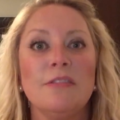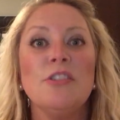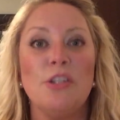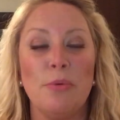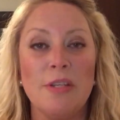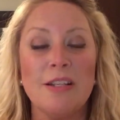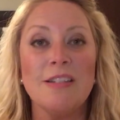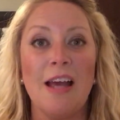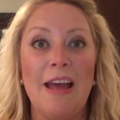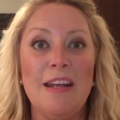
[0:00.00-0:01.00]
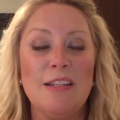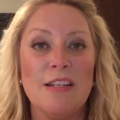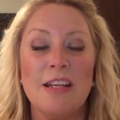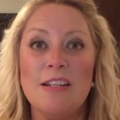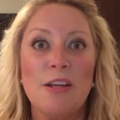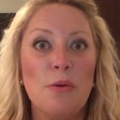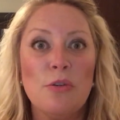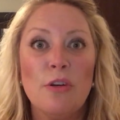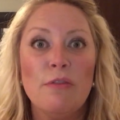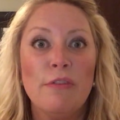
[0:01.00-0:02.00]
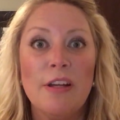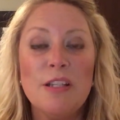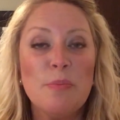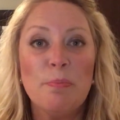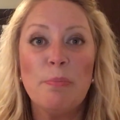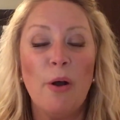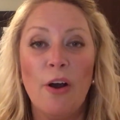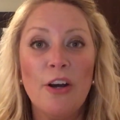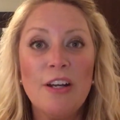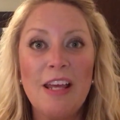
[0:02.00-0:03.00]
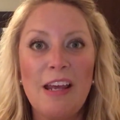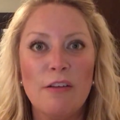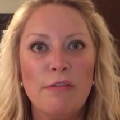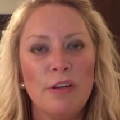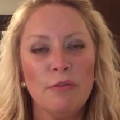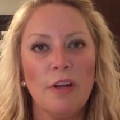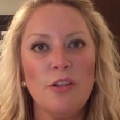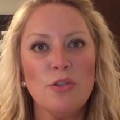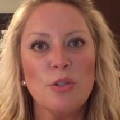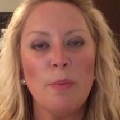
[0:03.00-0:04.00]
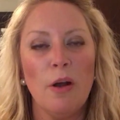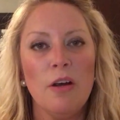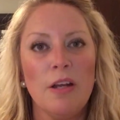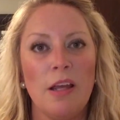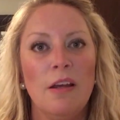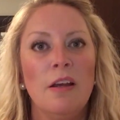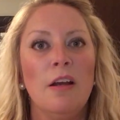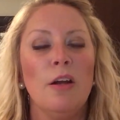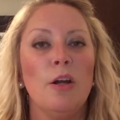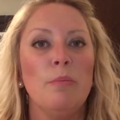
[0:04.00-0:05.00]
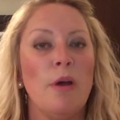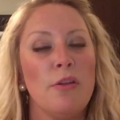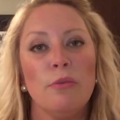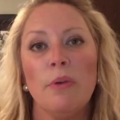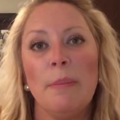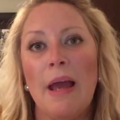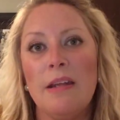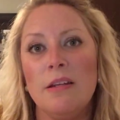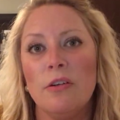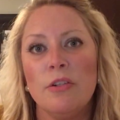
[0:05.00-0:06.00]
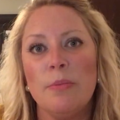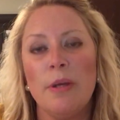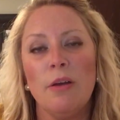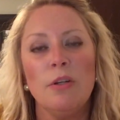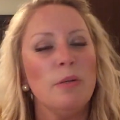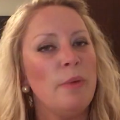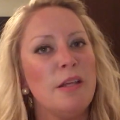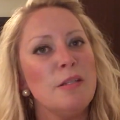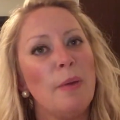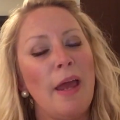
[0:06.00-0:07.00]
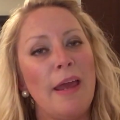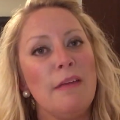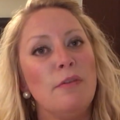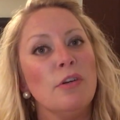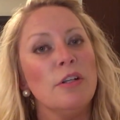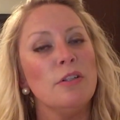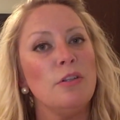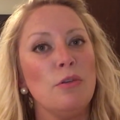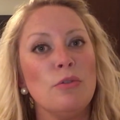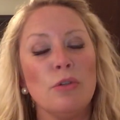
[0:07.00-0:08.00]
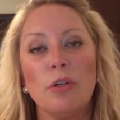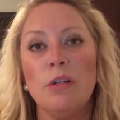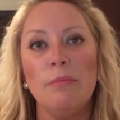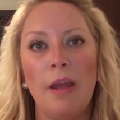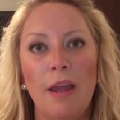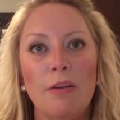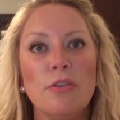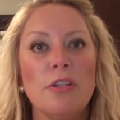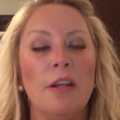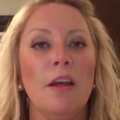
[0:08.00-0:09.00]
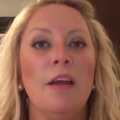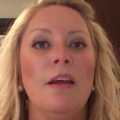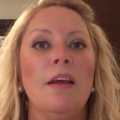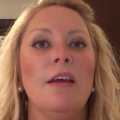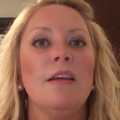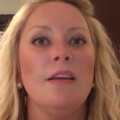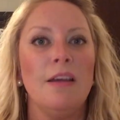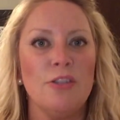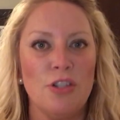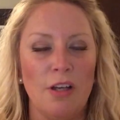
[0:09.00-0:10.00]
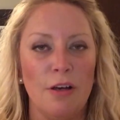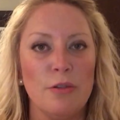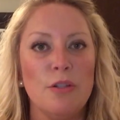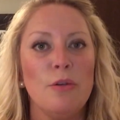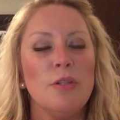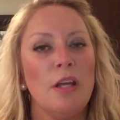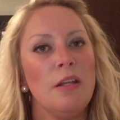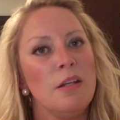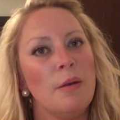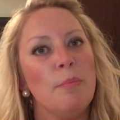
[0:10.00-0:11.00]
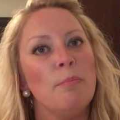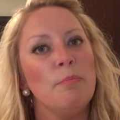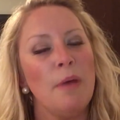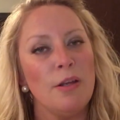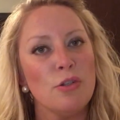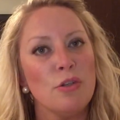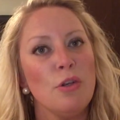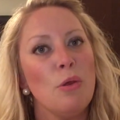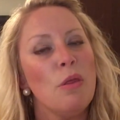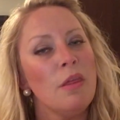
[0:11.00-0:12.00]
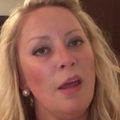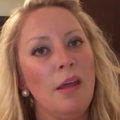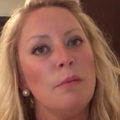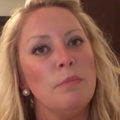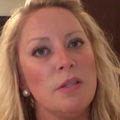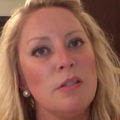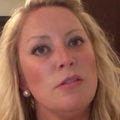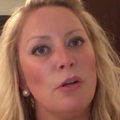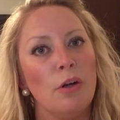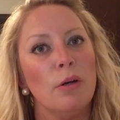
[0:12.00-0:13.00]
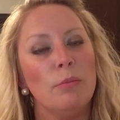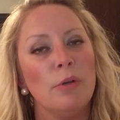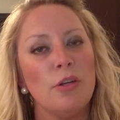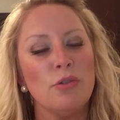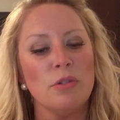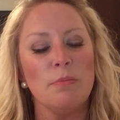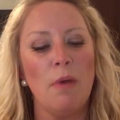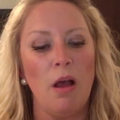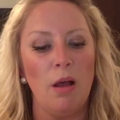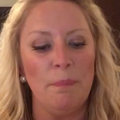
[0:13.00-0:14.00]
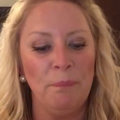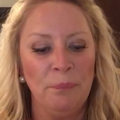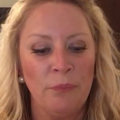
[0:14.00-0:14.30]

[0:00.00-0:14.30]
She was excited to get to go to her friend's party, her friend Rachel's party. Her mother reminded her to be on her best behavior and to use her good manners, and she also said to make sure you thank Mrs. Erb, Rachel's mom.